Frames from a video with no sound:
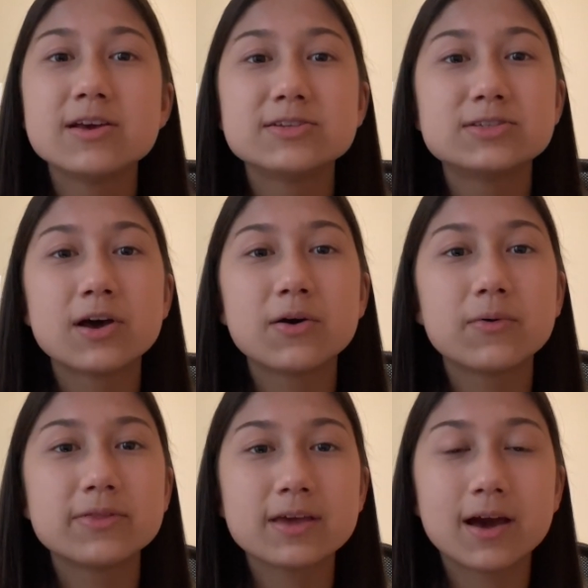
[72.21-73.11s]

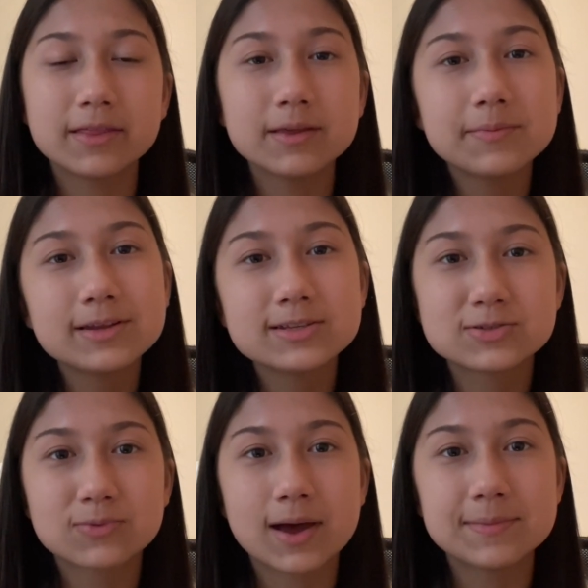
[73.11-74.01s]
So the unlimited
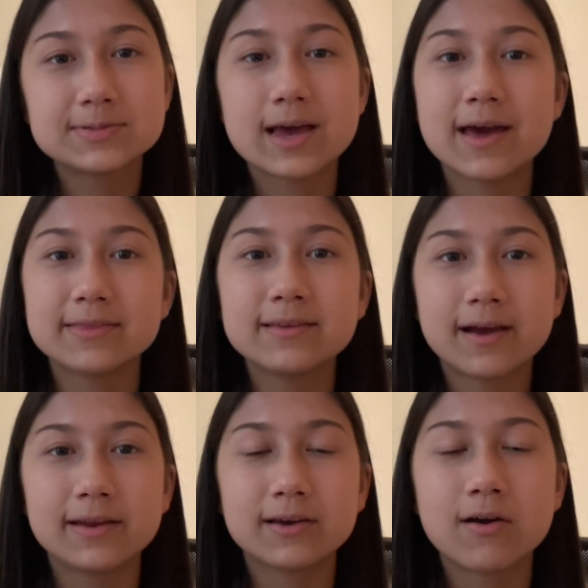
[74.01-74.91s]
swipes at the
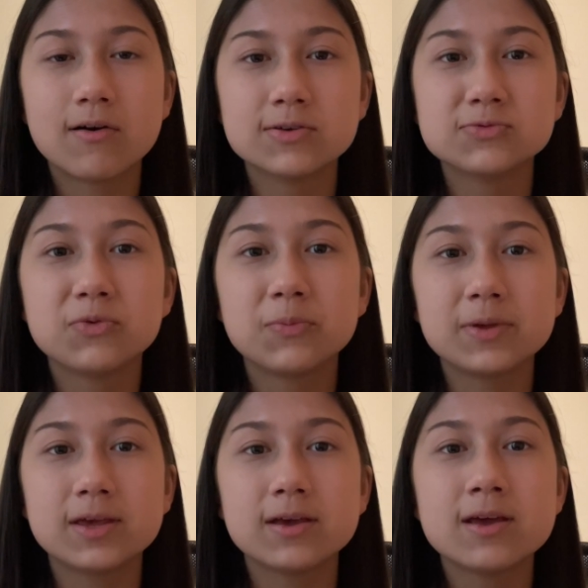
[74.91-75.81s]
dining halls will
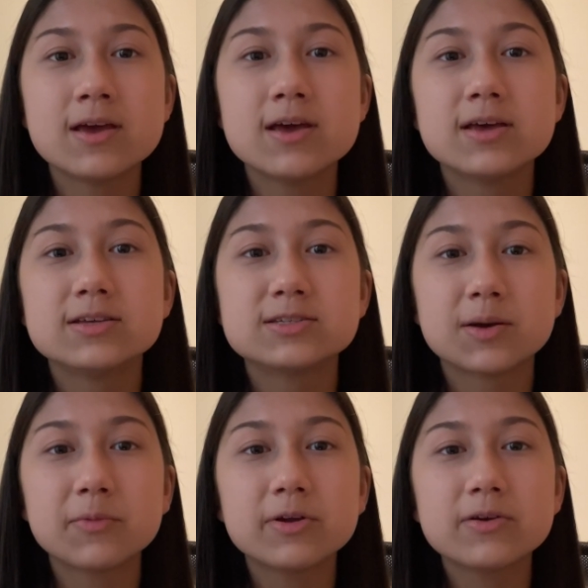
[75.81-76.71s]
be
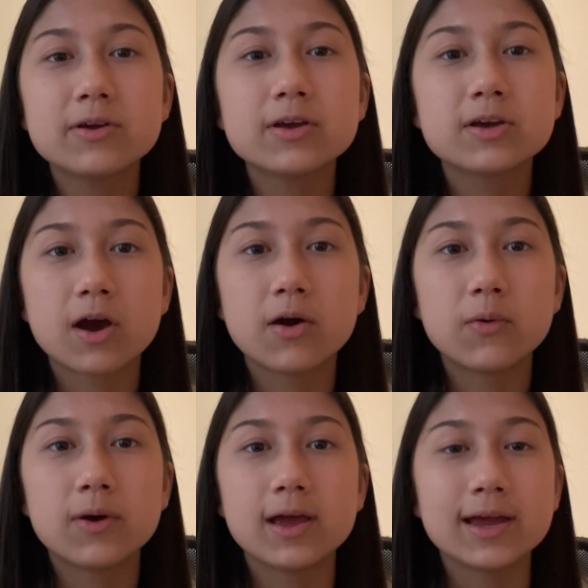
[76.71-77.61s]
somewhere you can
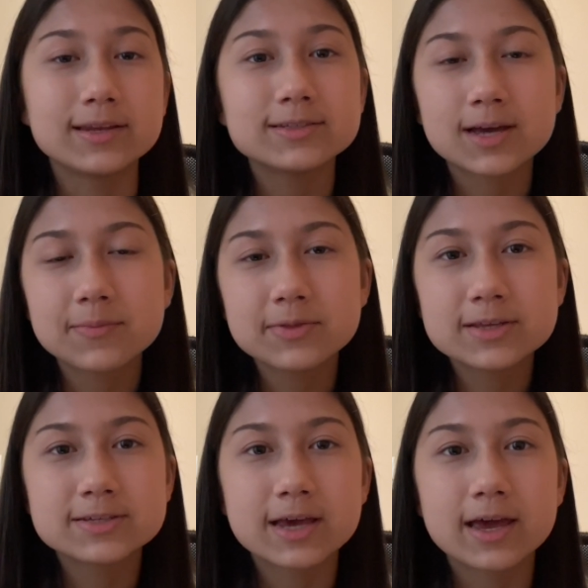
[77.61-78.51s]
go any time of the
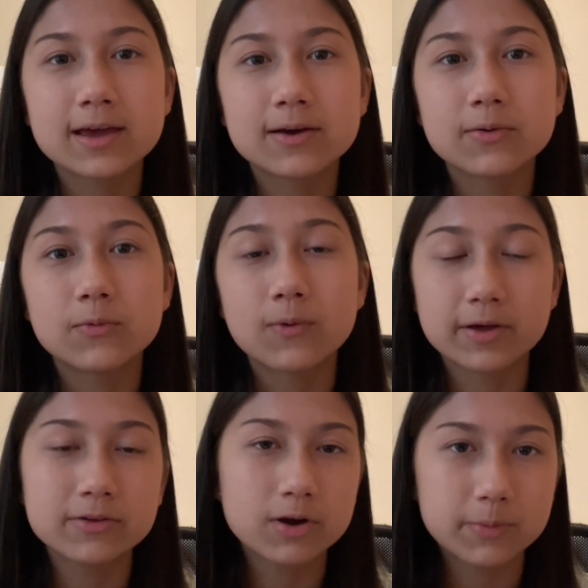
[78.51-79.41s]
day while
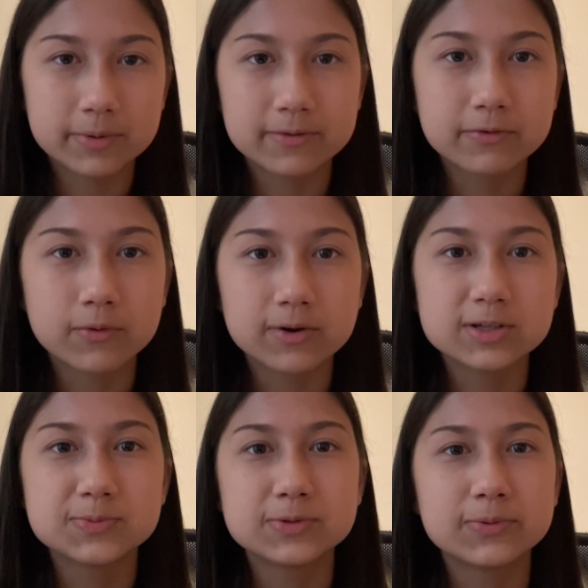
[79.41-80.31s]
they're open, of course,
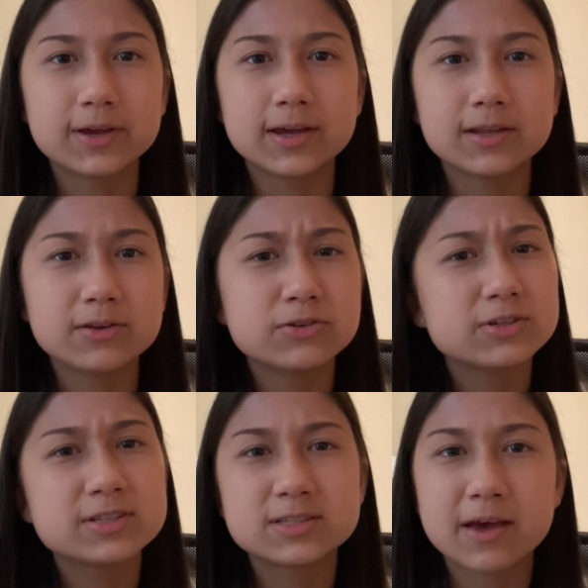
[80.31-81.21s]
between
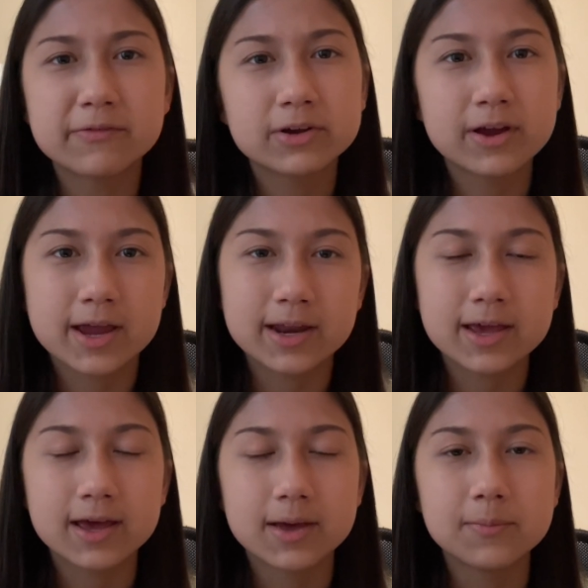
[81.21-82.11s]
usually 7 or 8
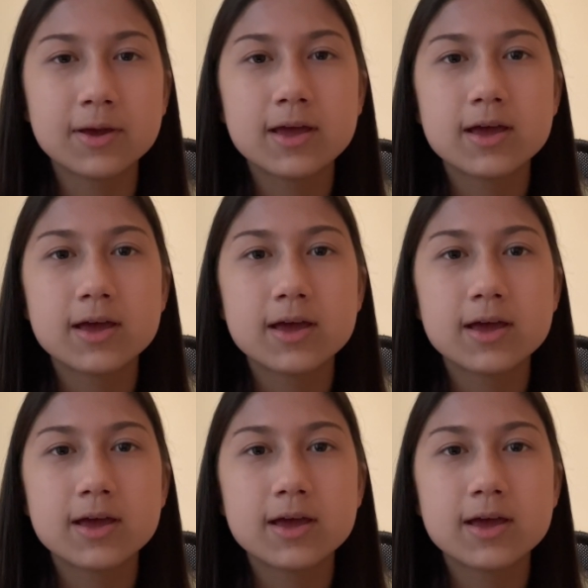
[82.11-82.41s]
a.m.